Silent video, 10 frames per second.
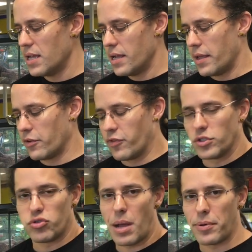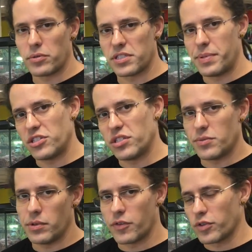and then for a tropical
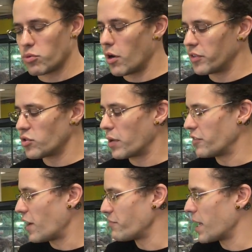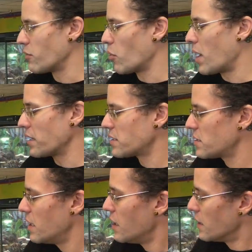species, we look for 12 to 25 microwatts.